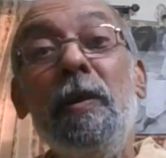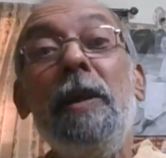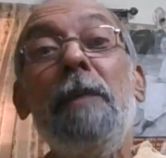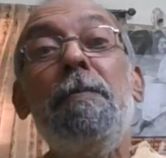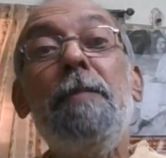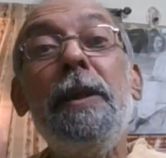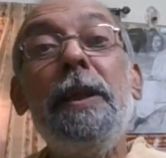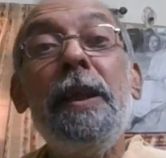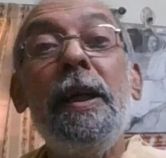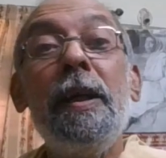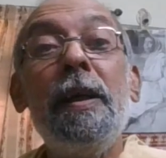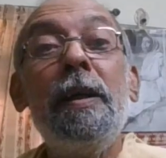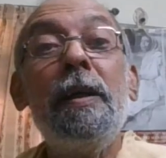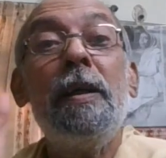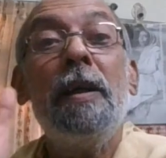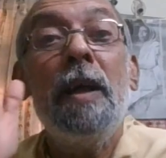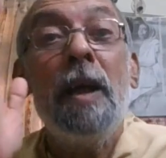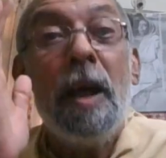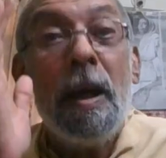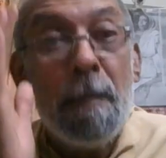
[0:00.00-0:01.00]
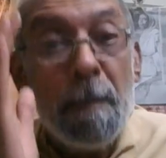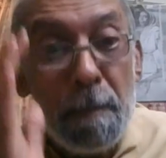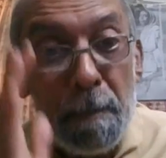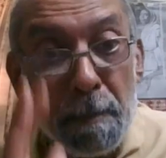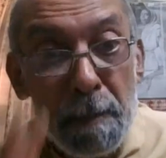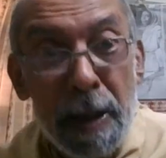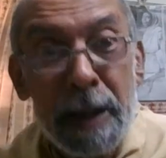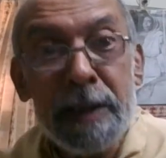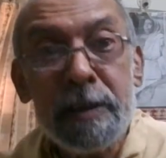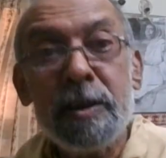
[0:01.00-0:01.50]
will be there,
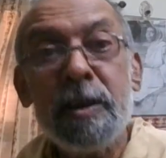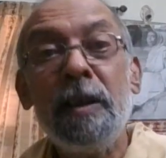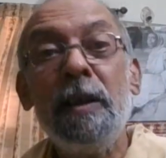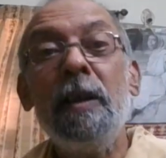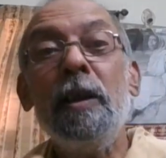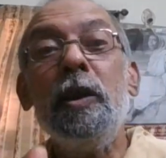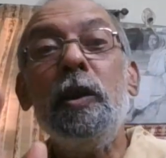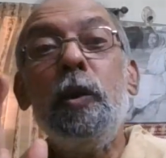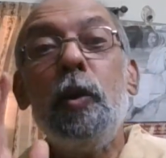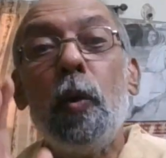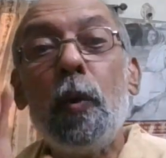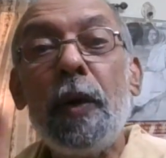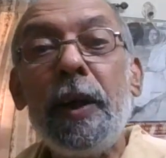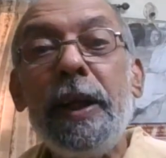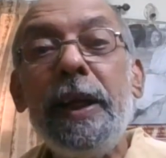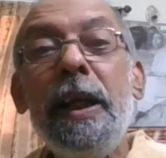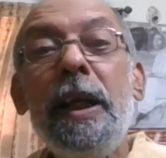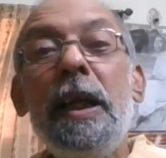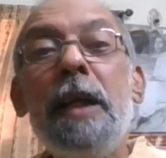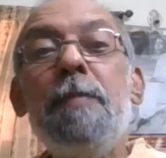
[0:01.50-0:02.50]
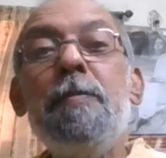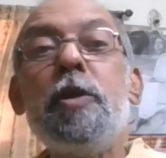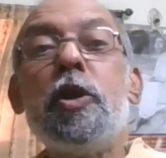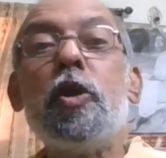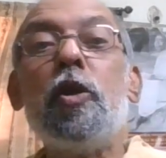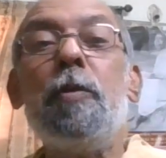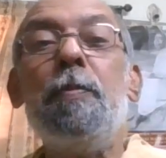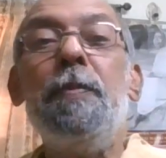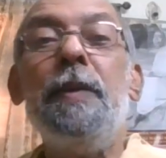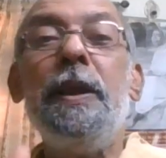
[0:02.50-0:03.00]
but your aim
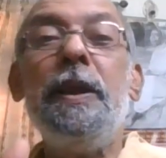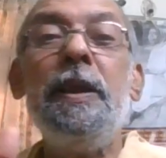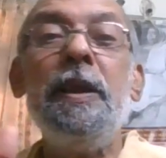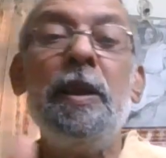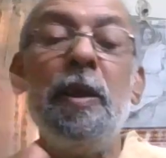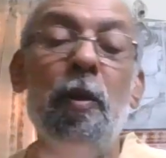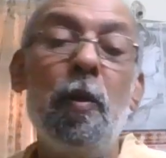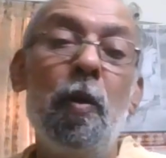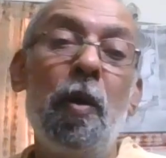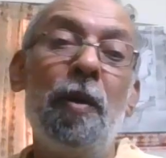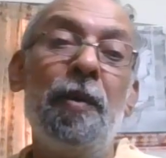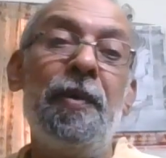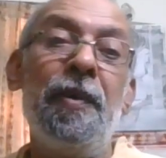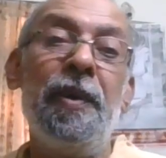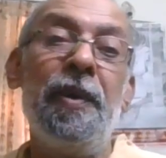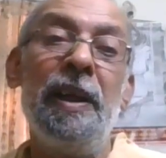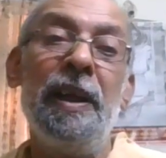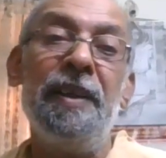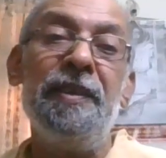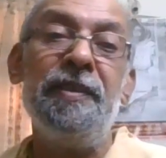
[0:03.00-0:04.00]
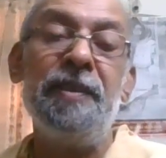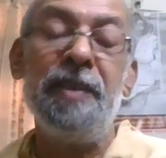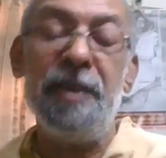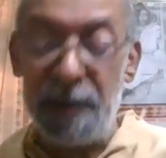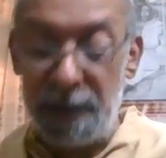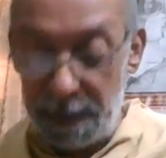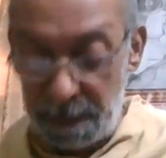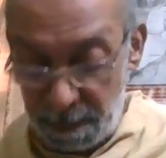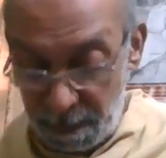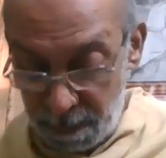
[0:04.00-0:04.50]
should be God realization.